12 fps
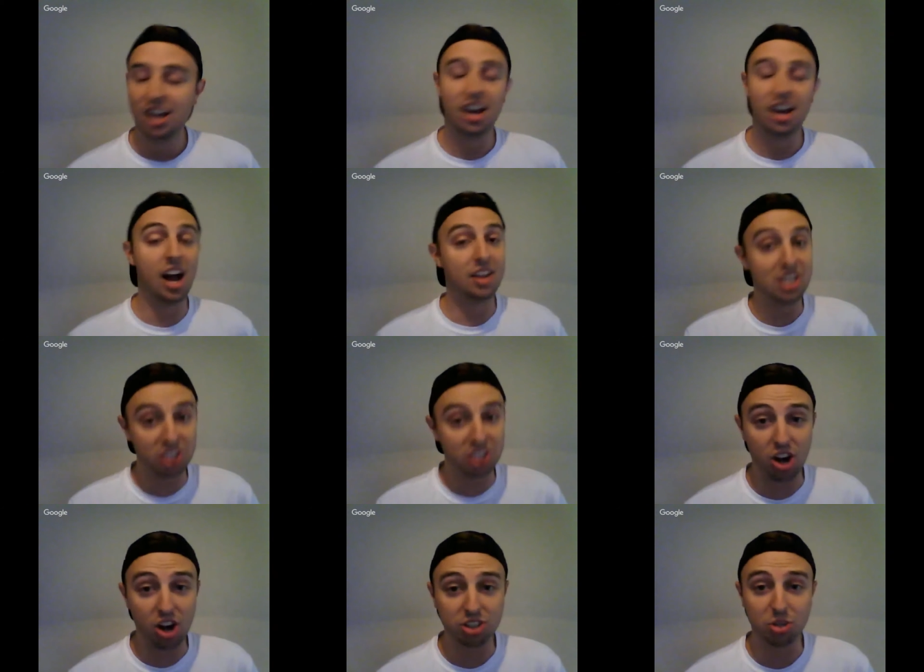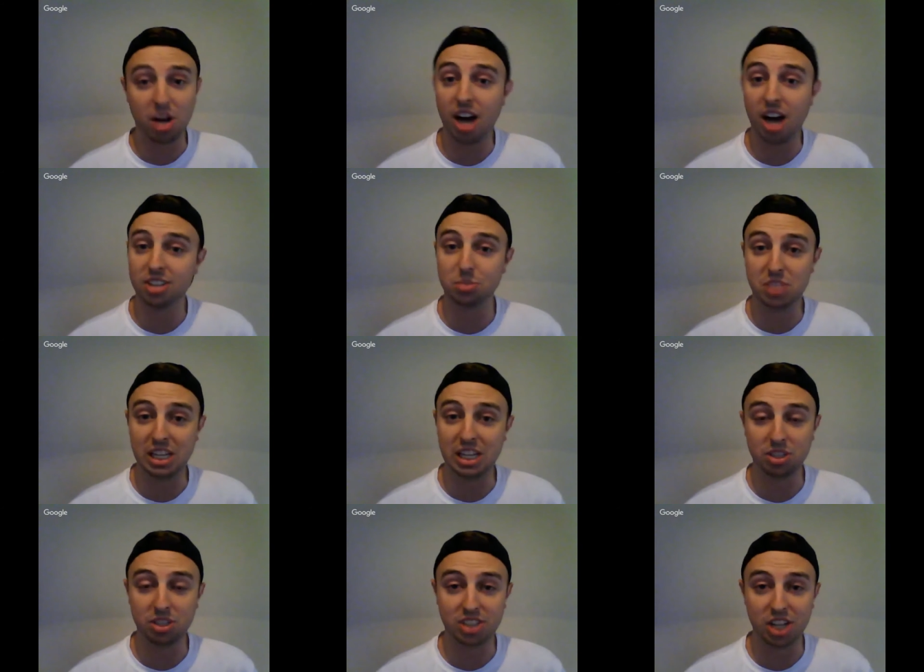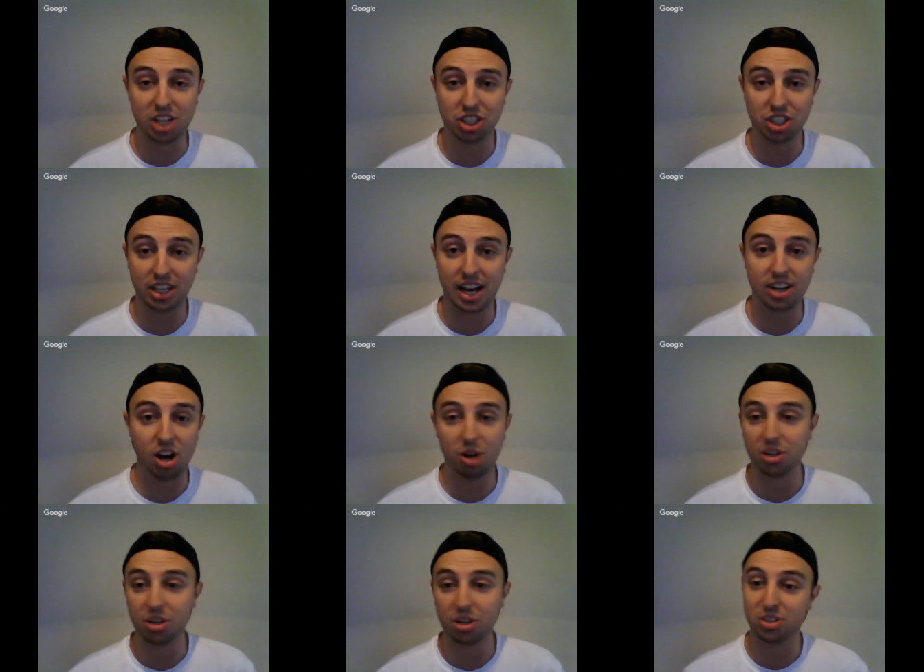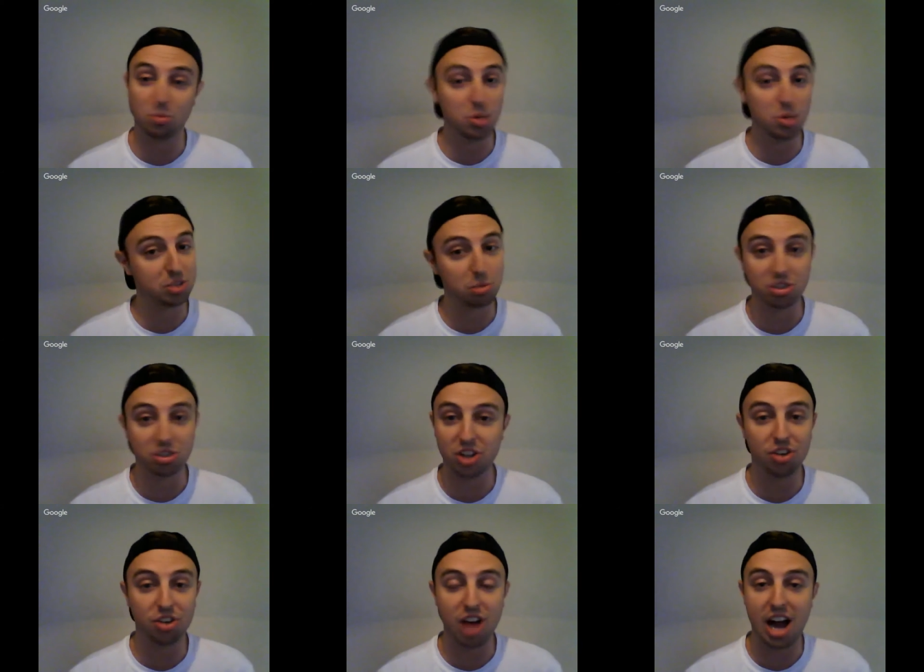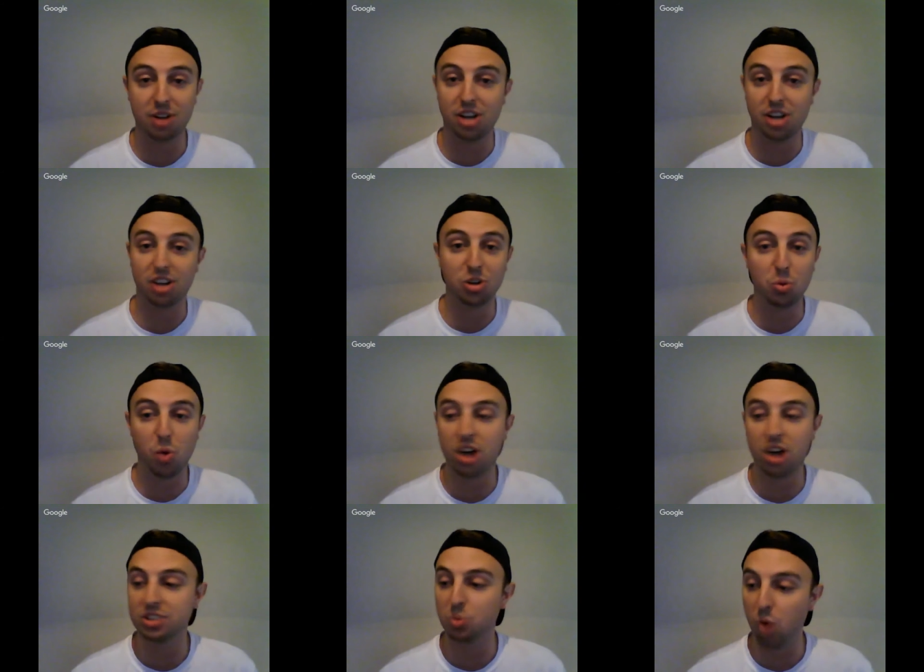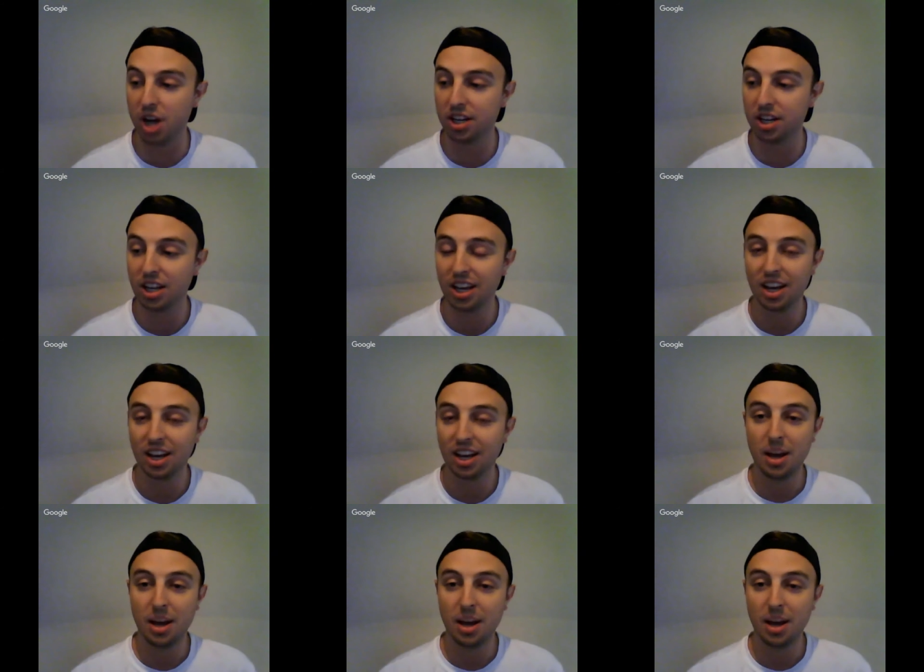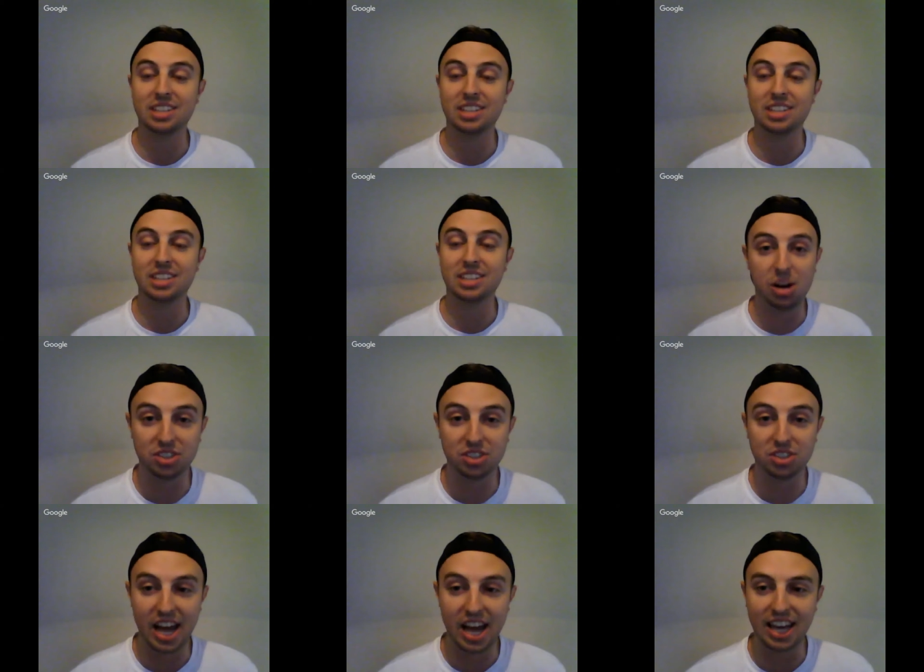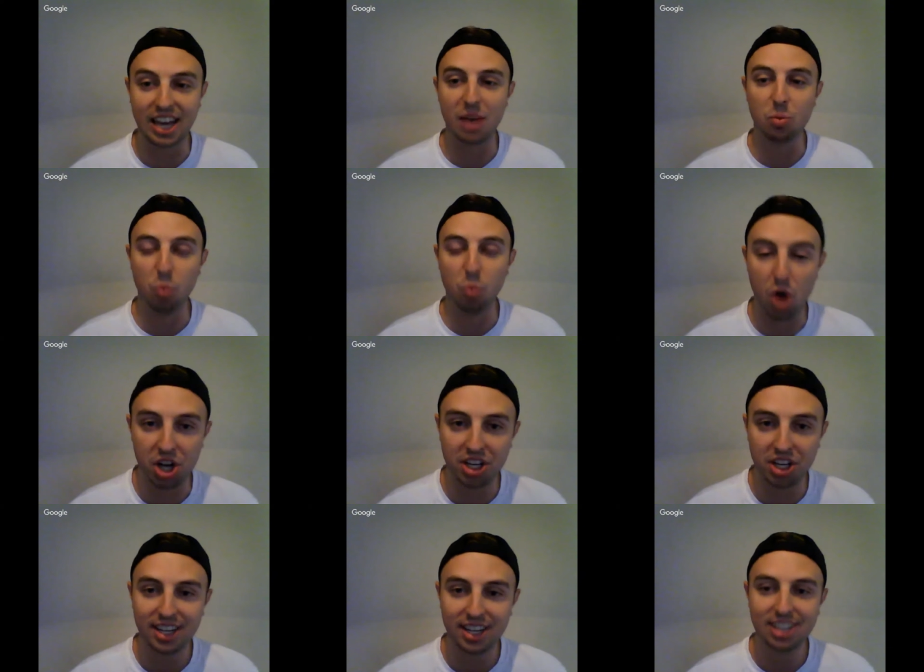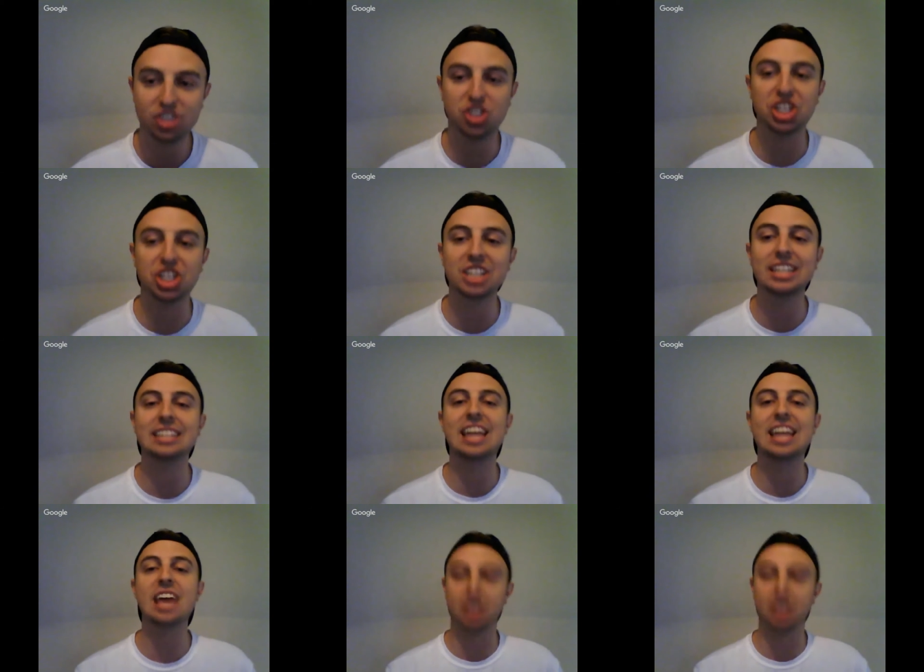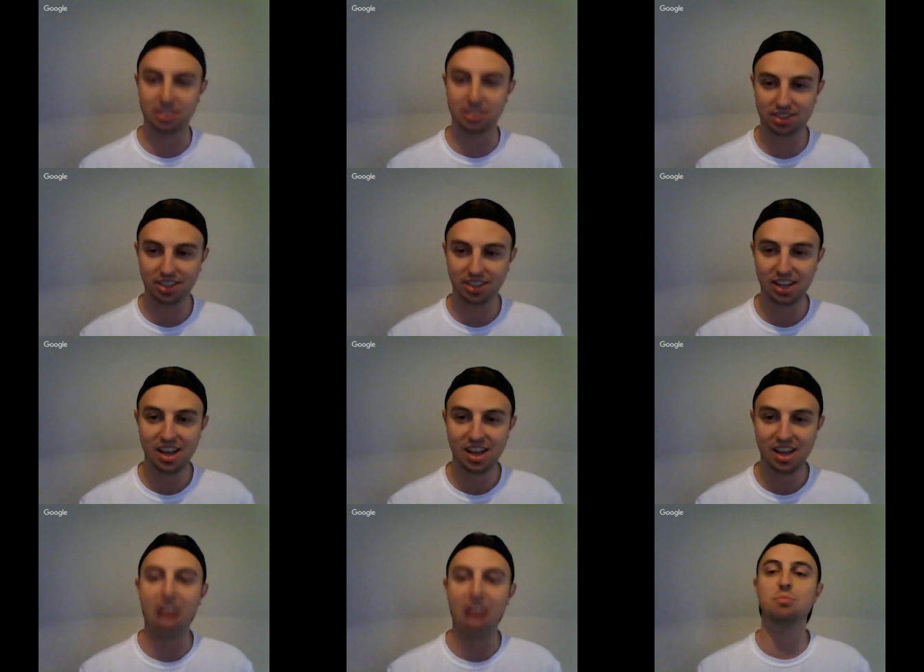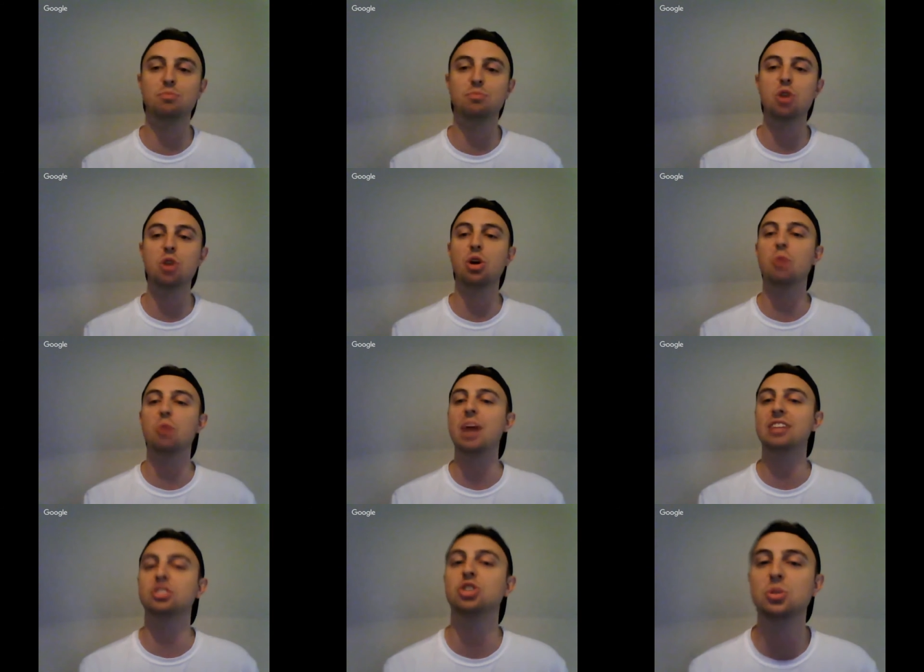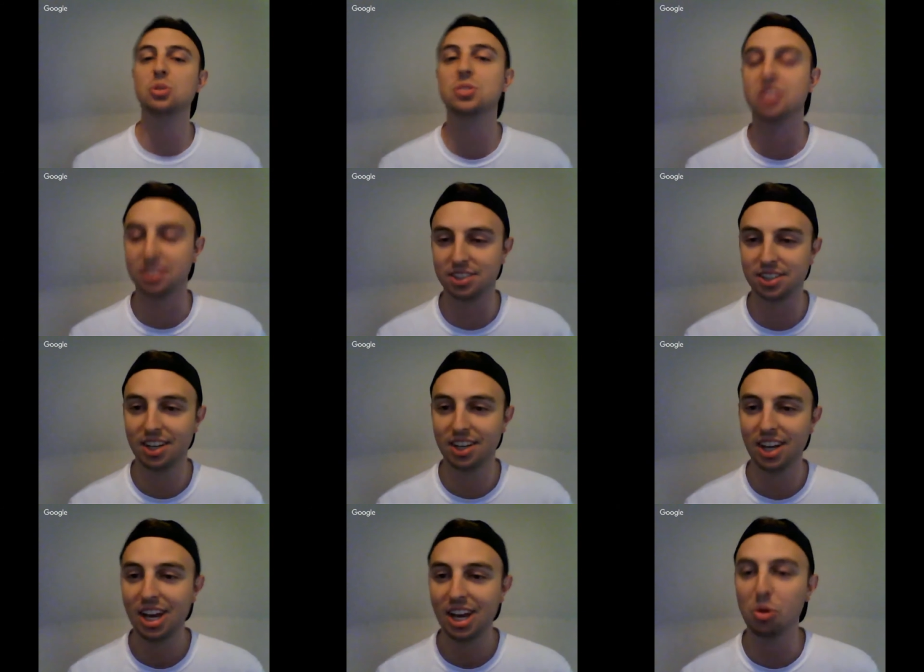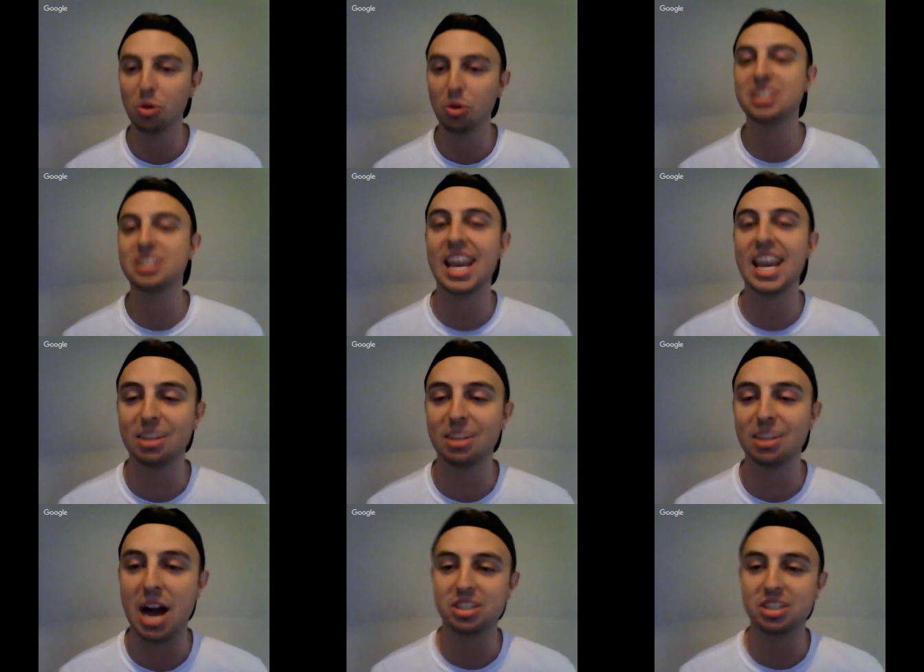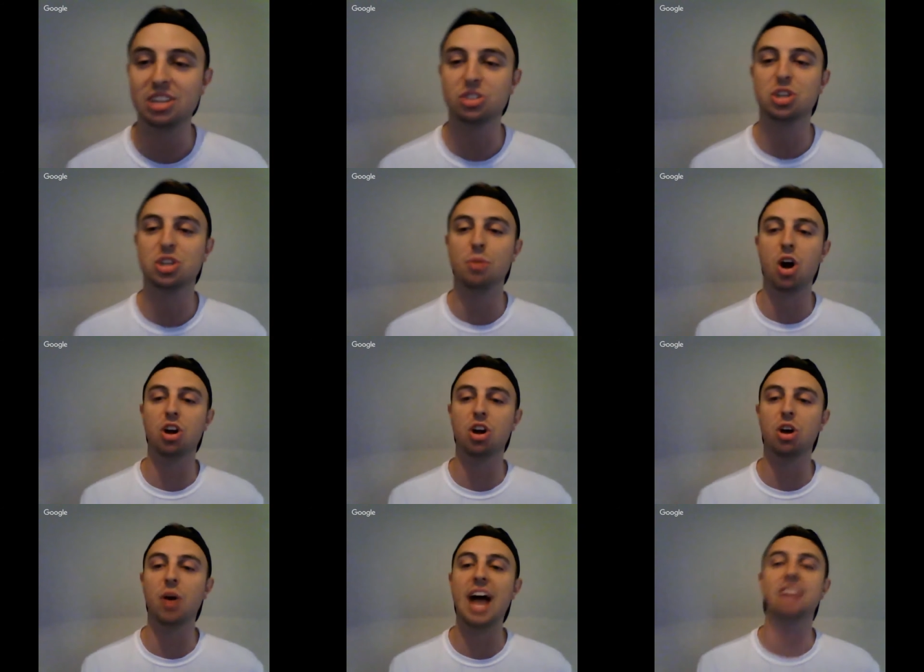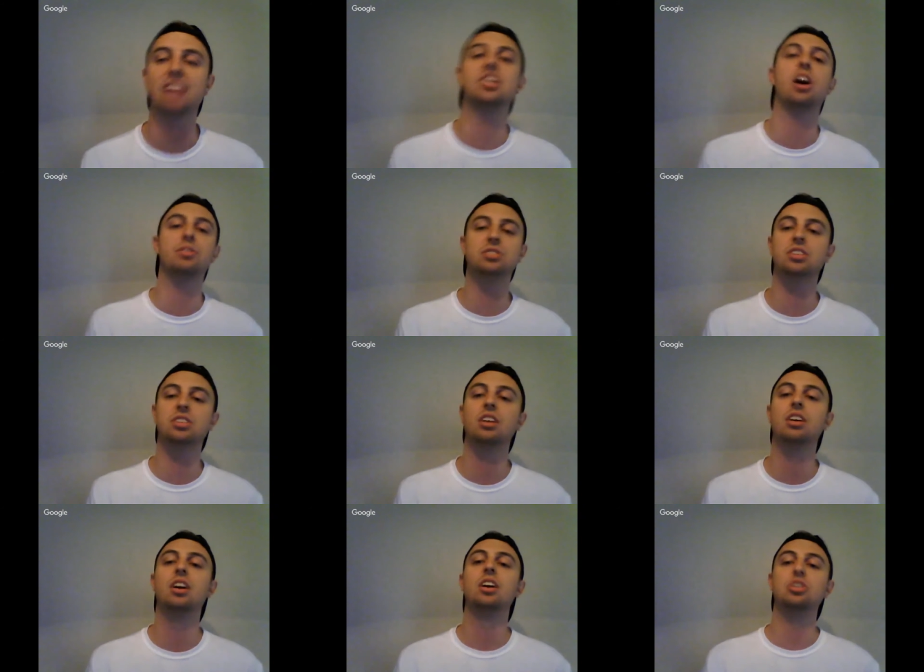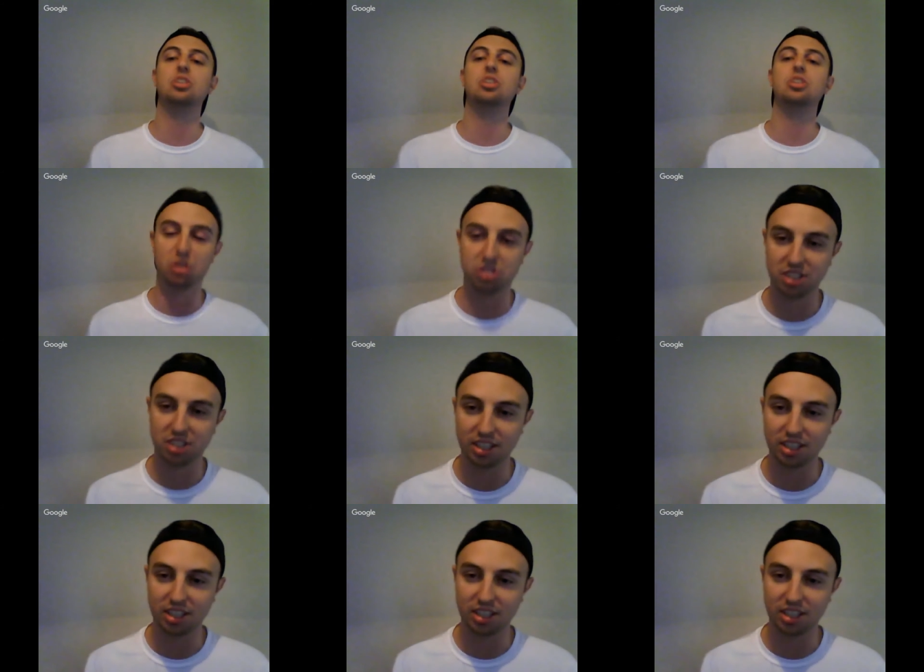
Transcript: This could also cause some team dissension. I know there's some whispers all around on who wants what, but it sounds like a one Chili Davis out of Marlborough, Massachusetts, will be taking the mound here tomorrow at Tufts University.